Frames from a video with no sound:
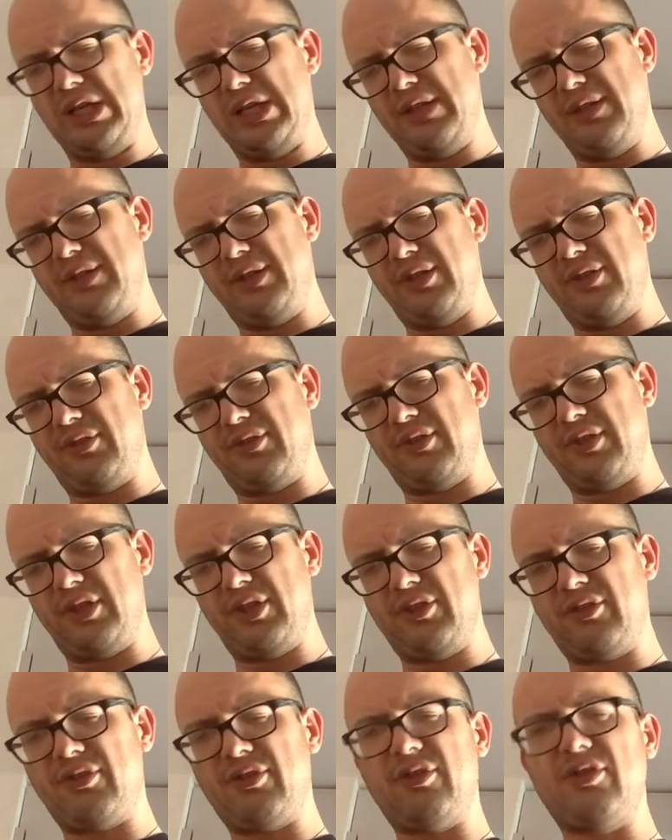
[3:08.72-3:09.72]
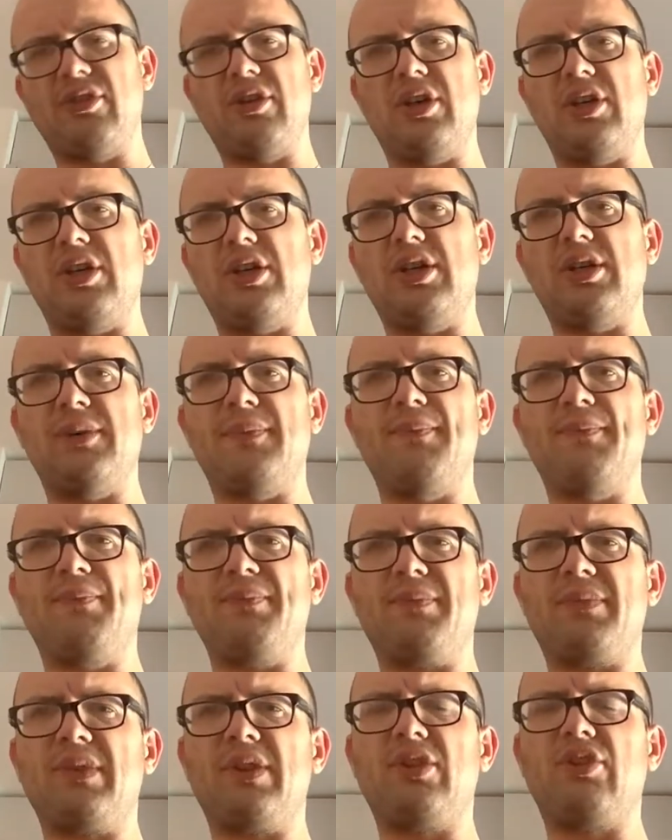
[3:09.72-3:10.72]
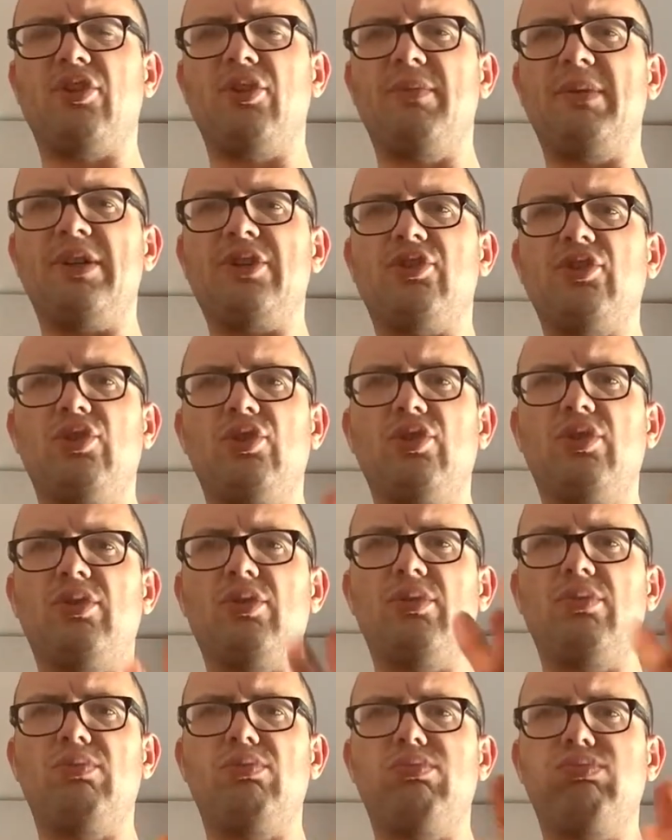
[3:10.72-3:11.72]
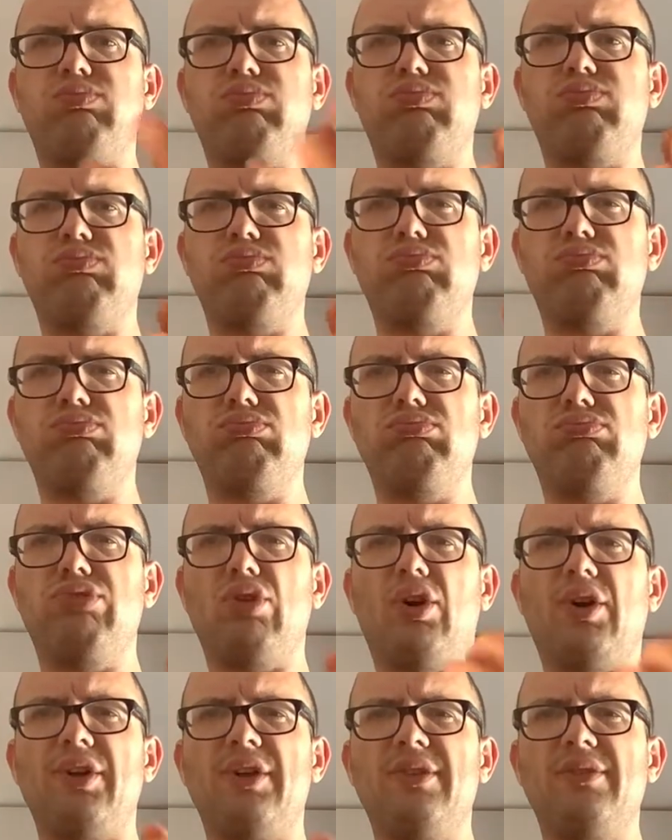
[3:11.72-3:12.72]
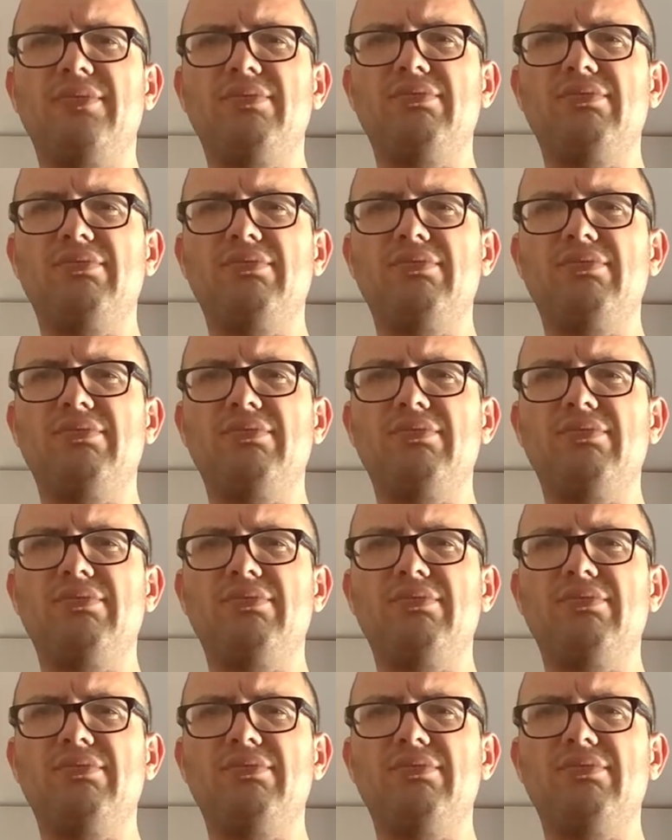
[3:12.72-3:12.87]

This is tomato broiled.